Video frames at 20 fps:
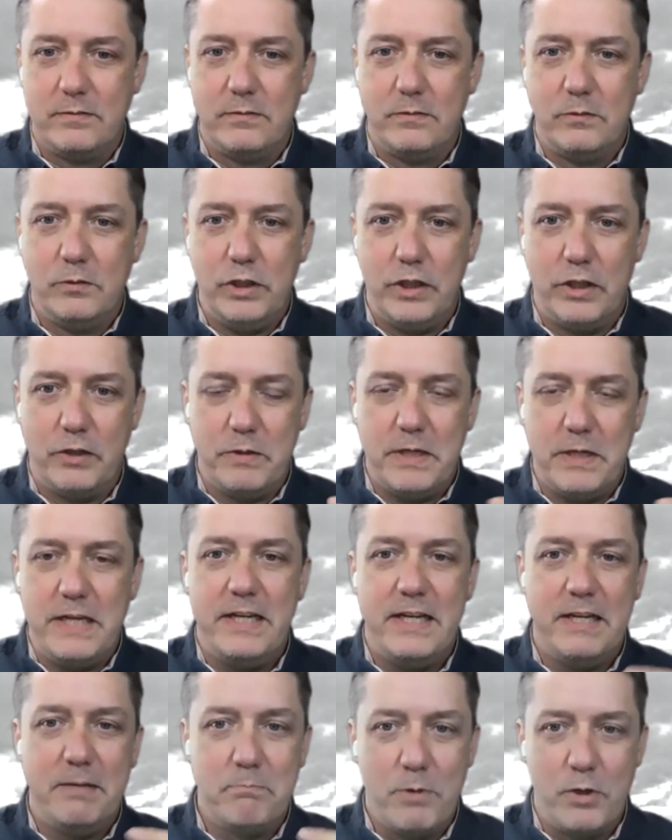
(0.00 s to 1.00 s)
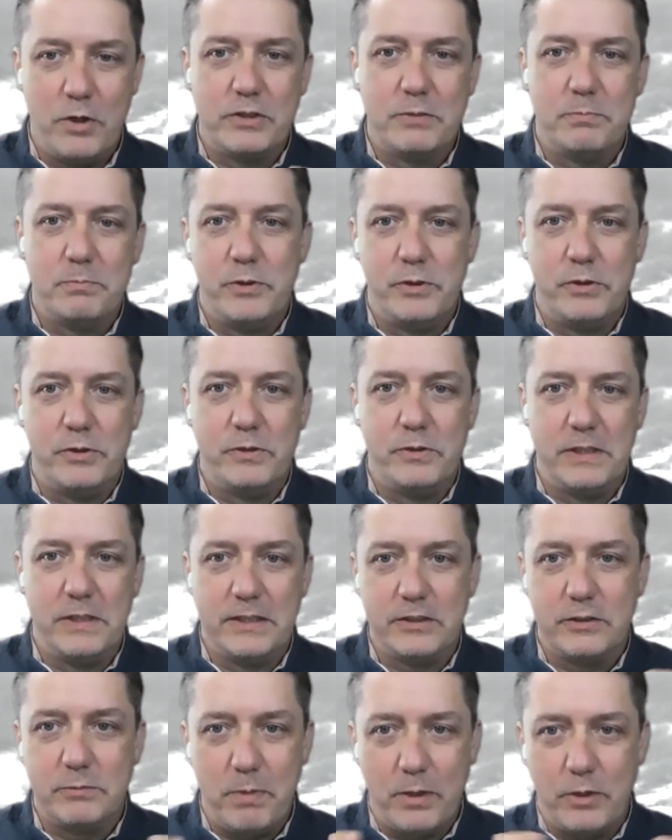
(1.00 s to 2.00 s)
you know, needing multiple
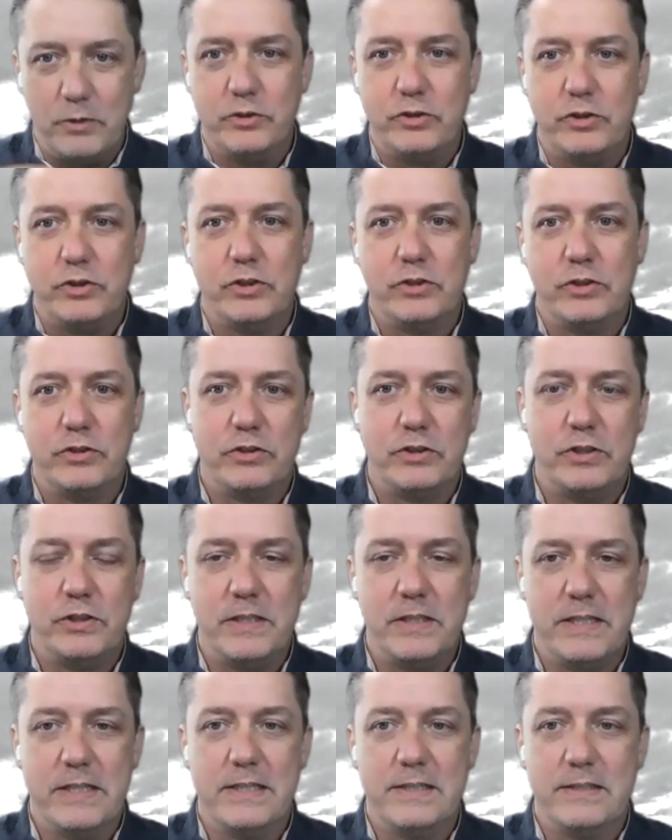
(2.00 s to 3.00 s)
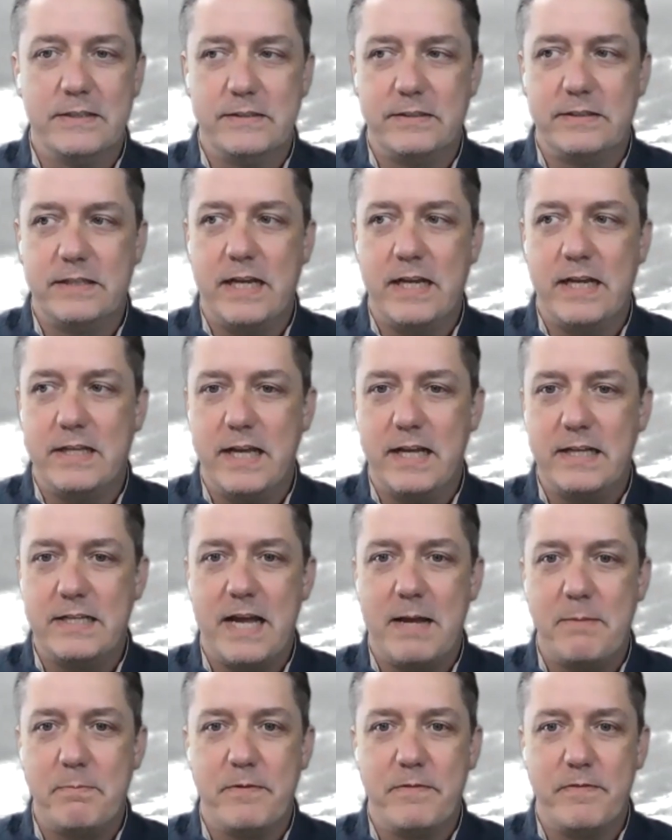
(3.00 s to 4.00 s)
exposures to this and that
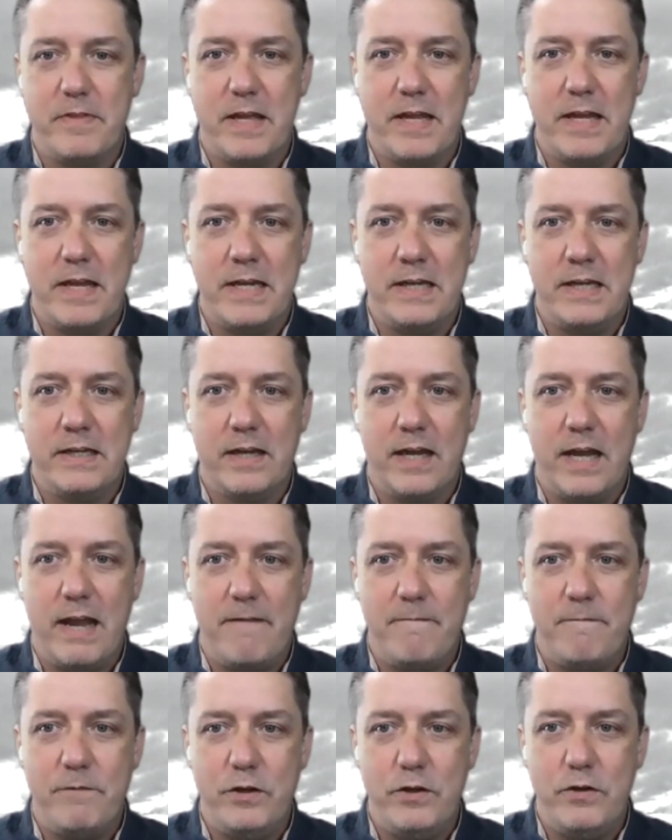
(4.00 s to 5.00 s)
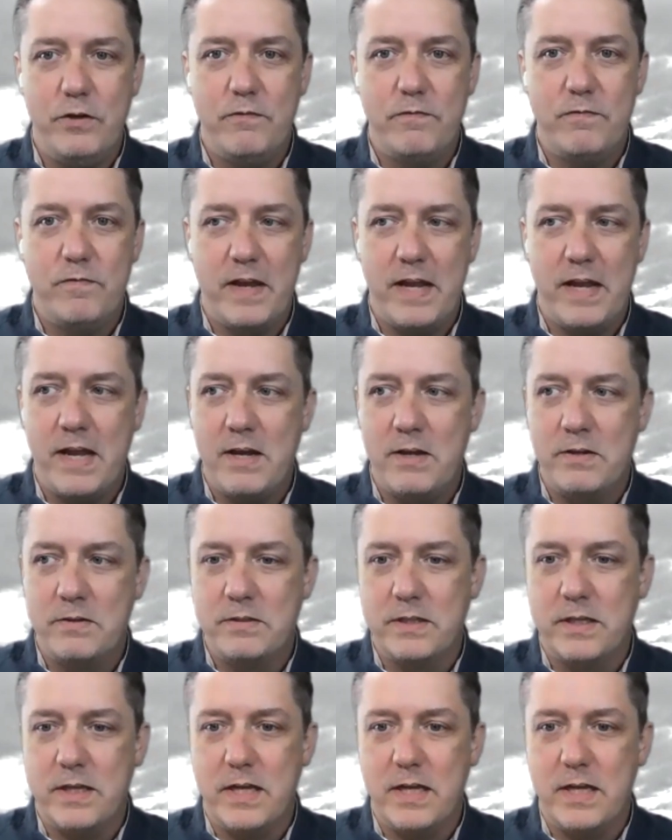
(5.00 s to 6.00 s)
type of thing. Have you
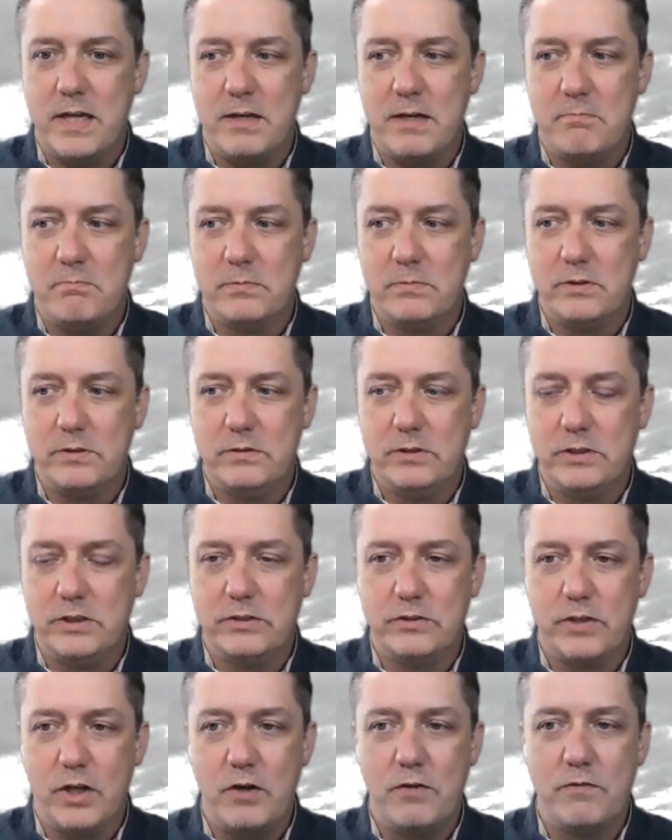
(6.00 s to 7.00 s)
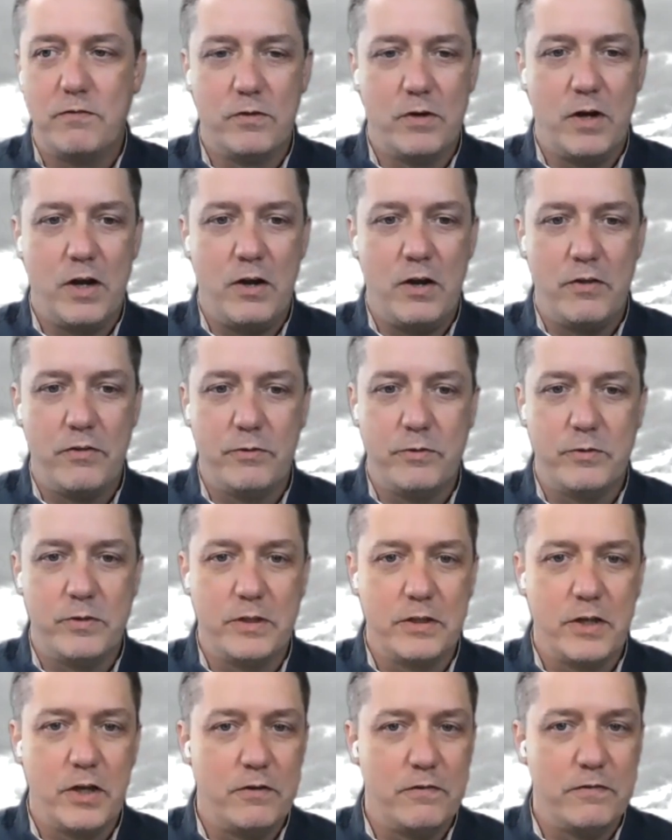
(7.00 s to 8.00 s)
found just overall through the
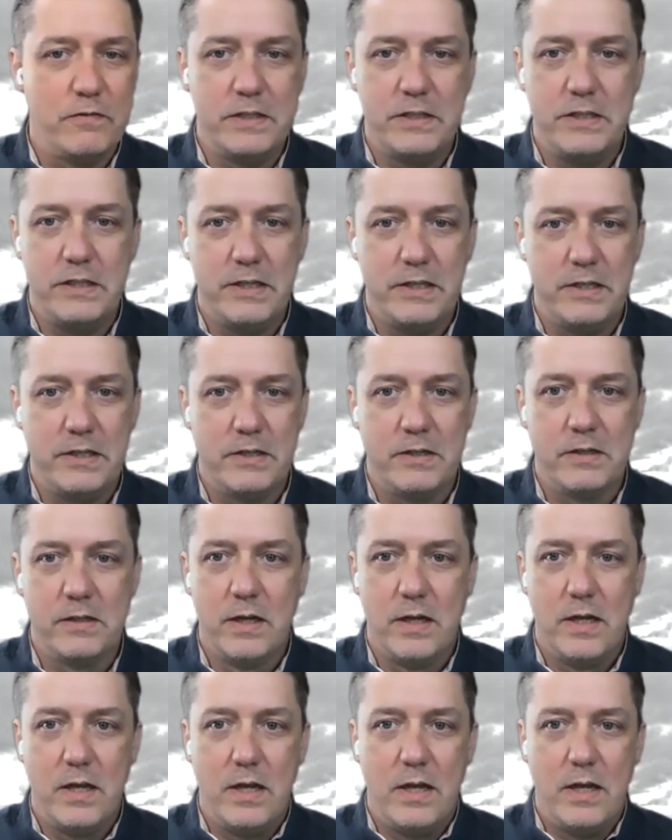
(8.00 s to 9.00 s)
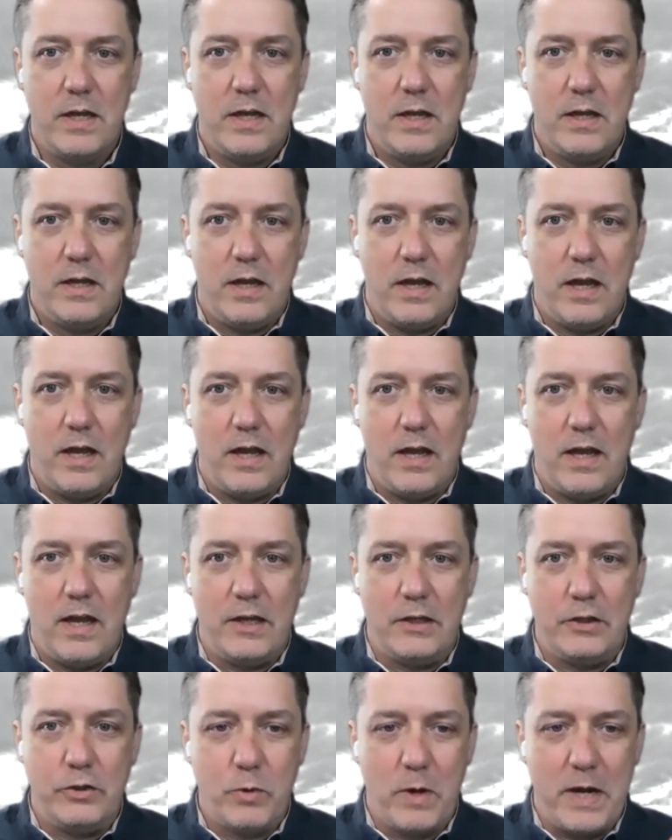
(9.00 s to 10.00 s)
COVID year a
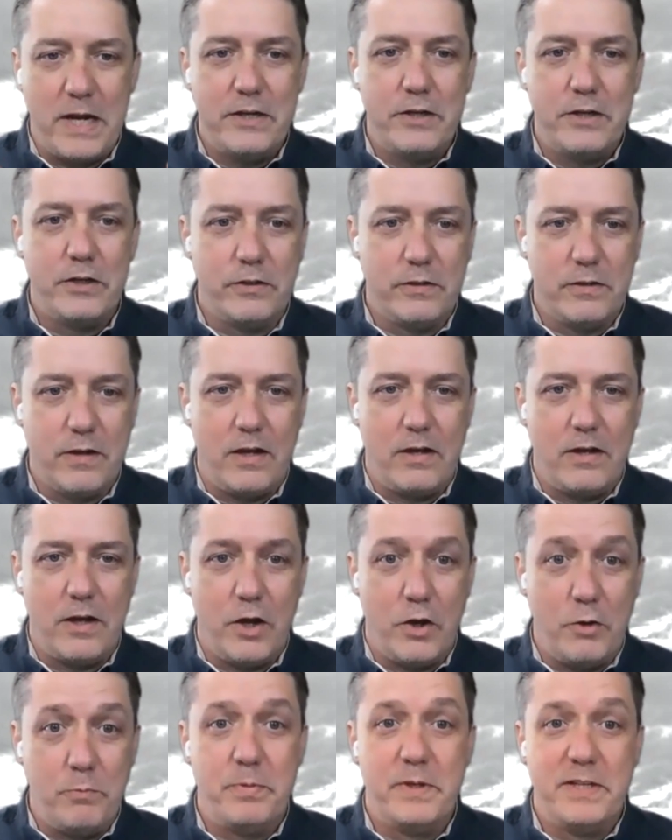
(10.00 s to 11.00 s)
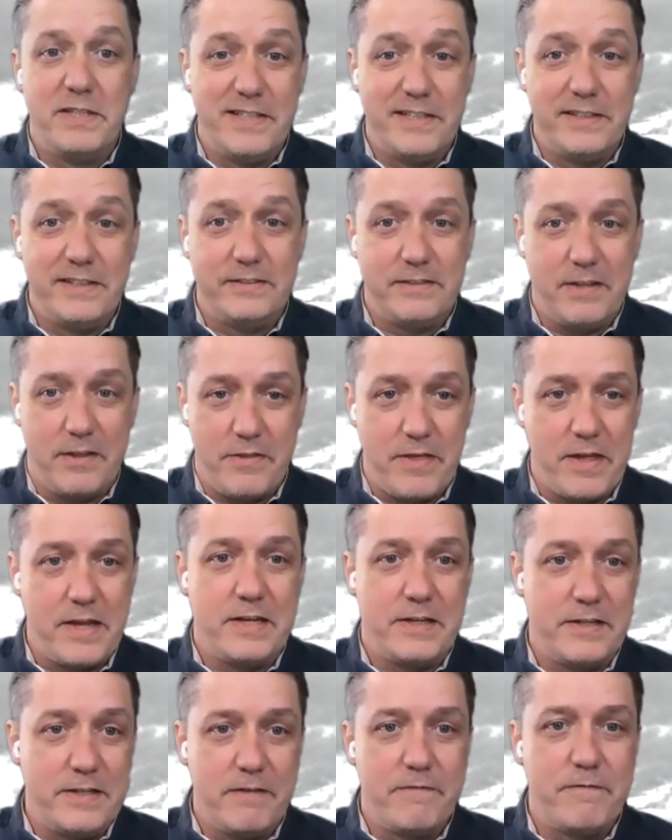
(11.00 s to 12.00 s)
greater openness to
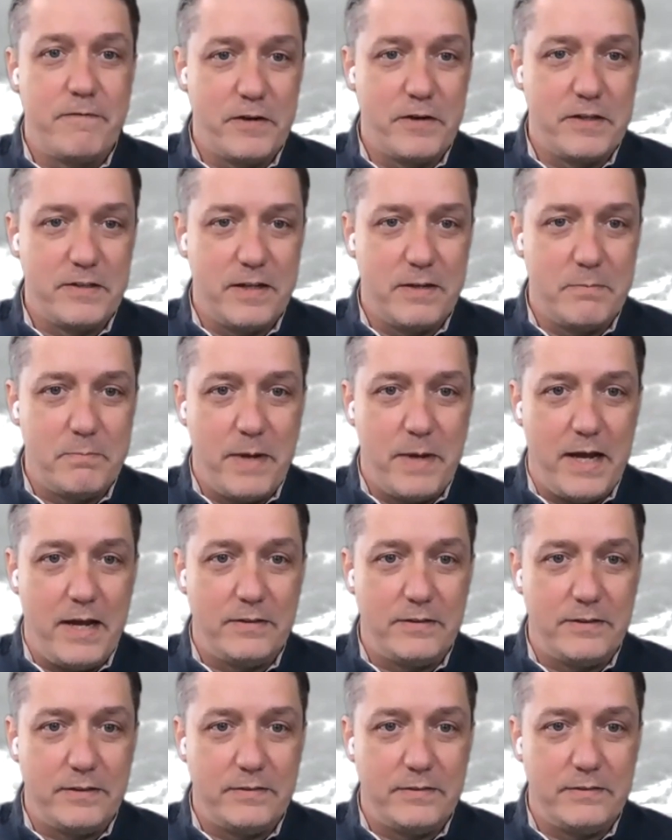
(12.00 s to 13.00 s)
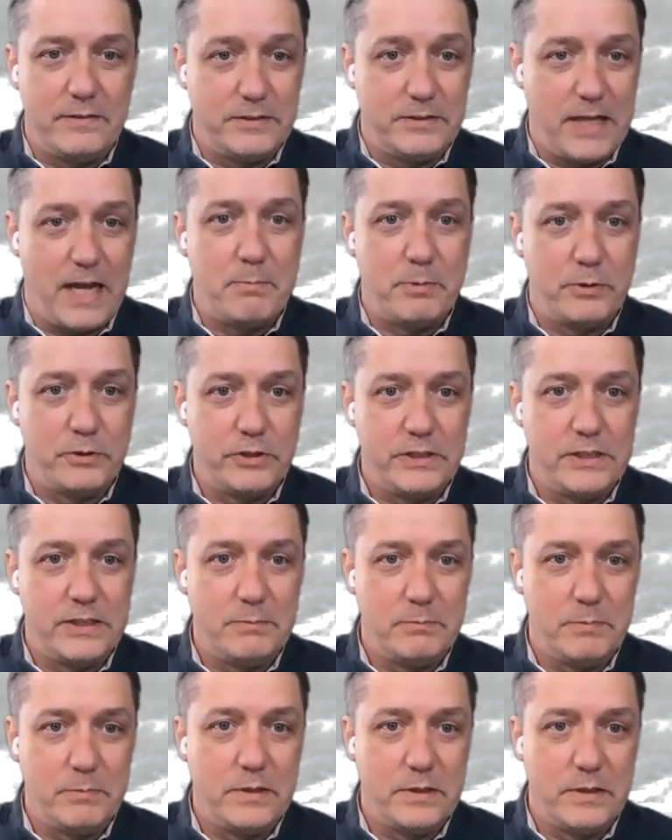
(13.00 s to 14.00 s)
think different about discipleship?